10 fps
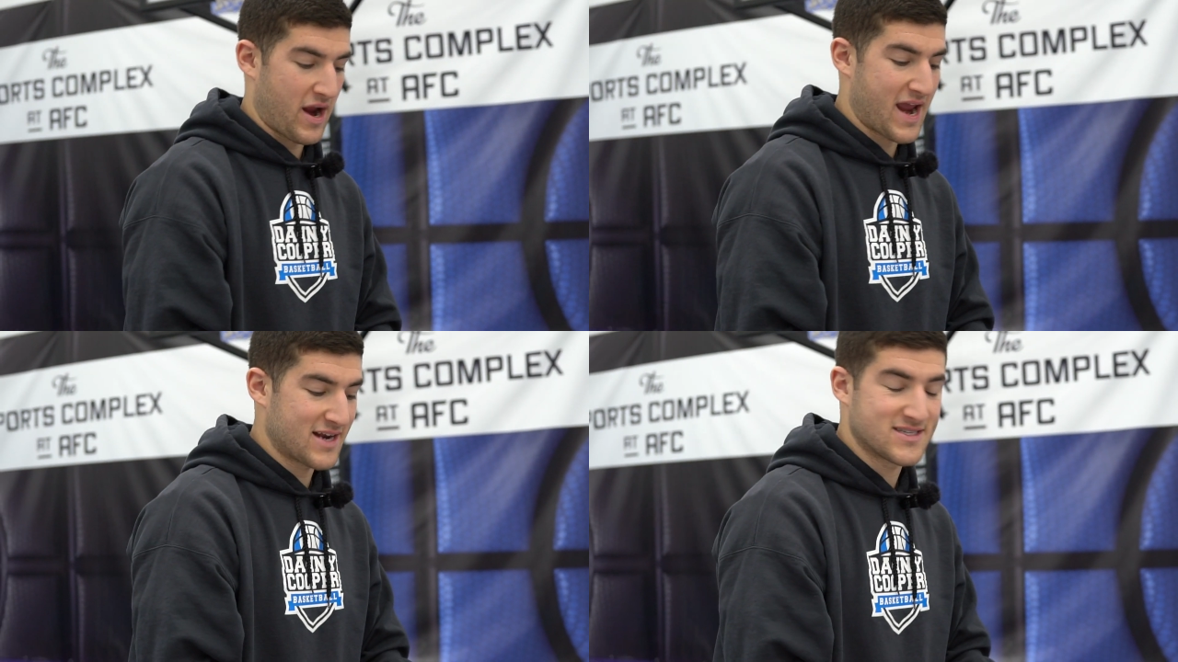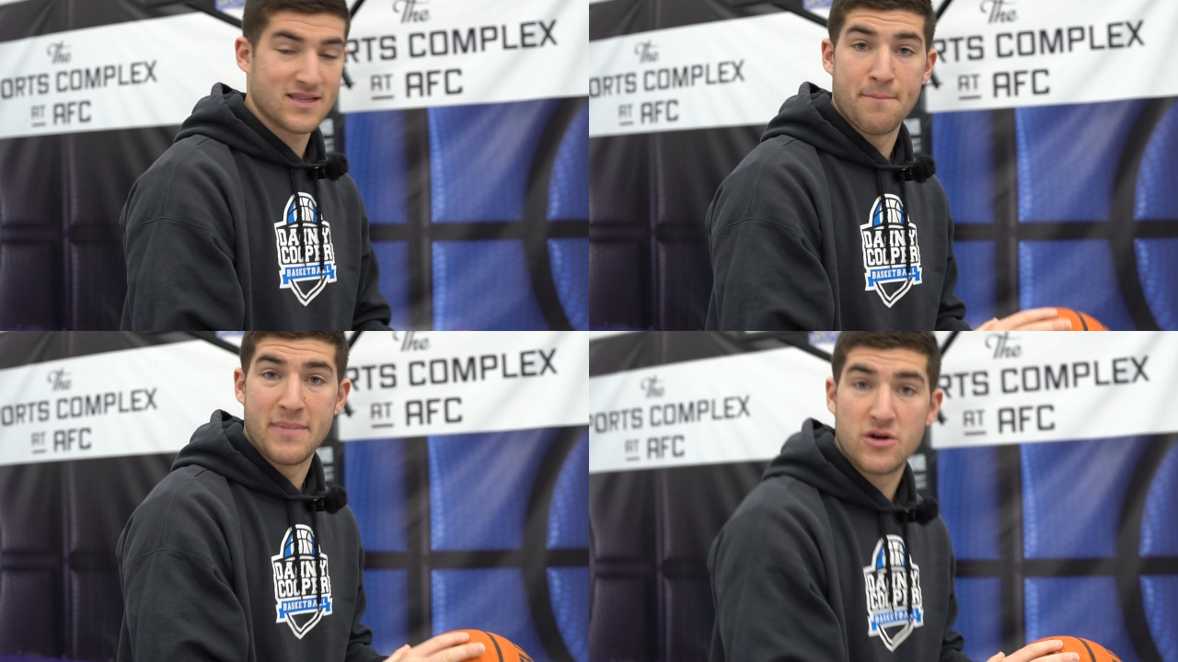hand is in
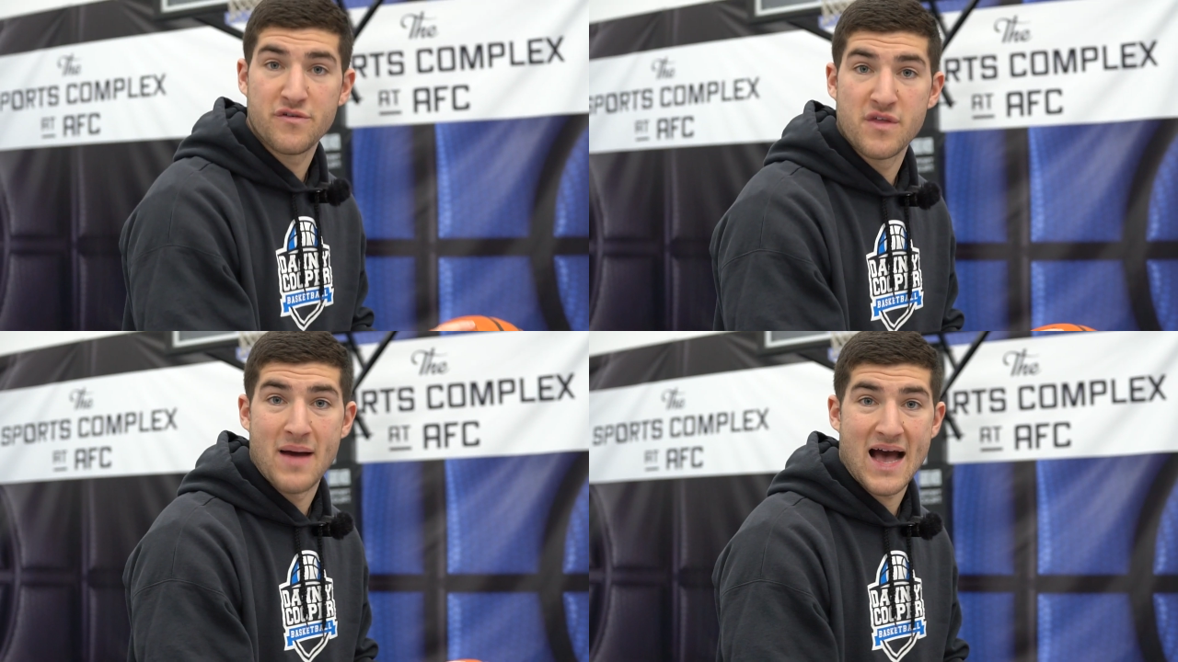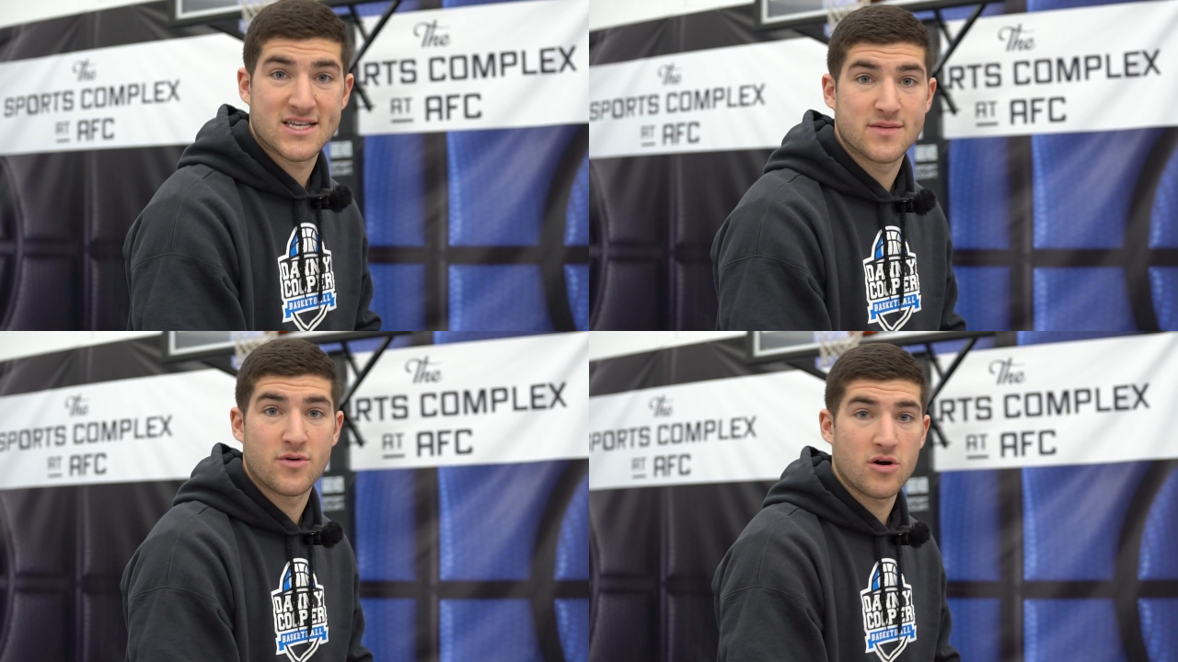the middle of the
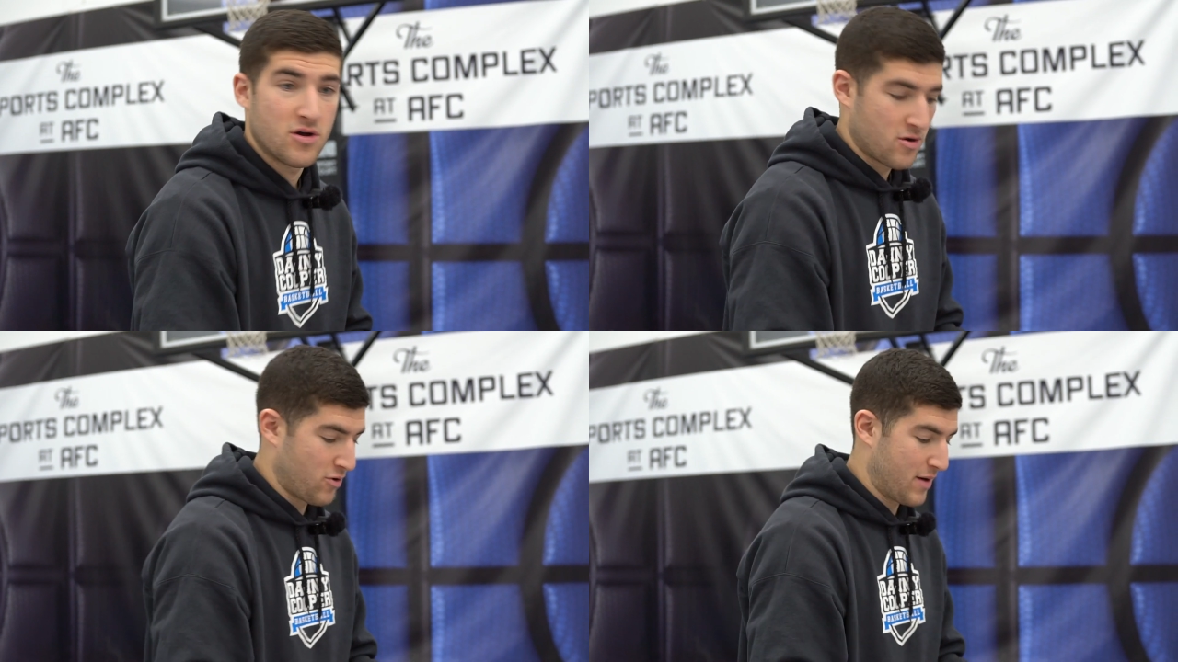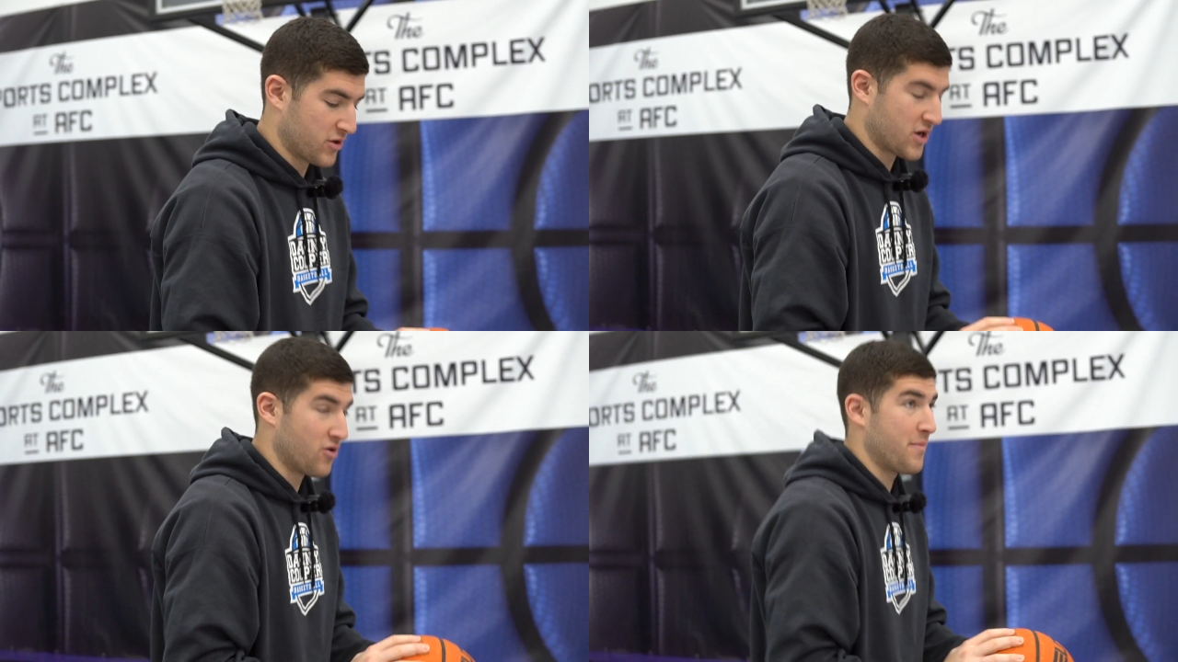basketball, we're able
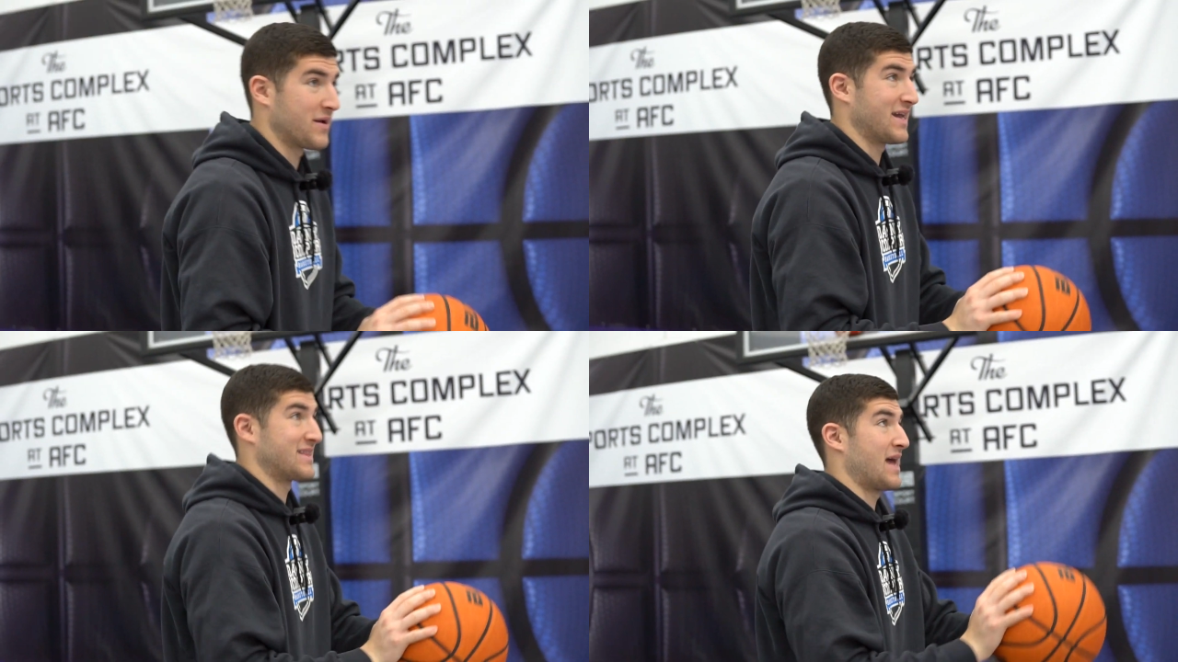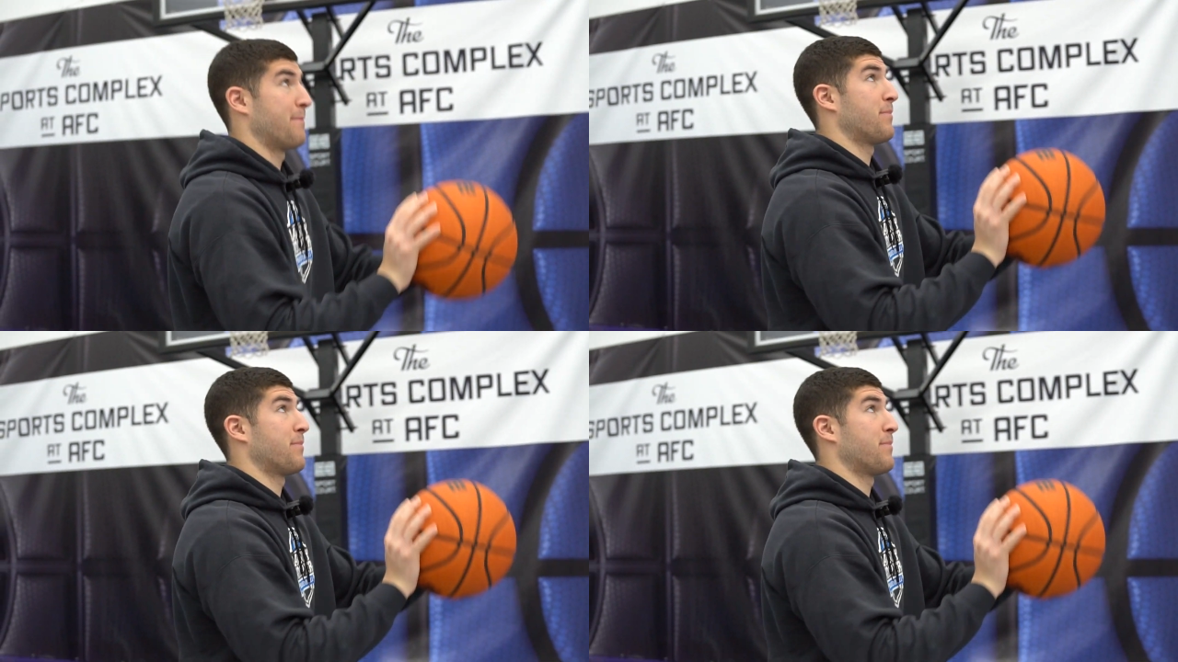to go up and get that